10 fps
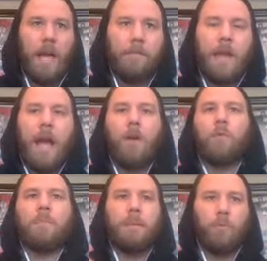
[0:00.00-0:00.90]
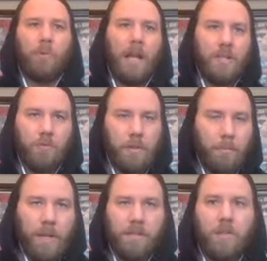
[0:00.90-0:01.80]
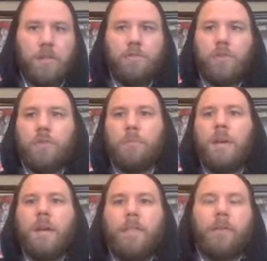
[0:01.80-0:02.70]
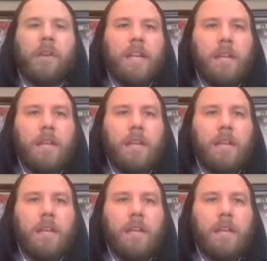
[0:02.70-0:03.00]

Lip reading: live now or people who catch the replays on YouTube. They're going to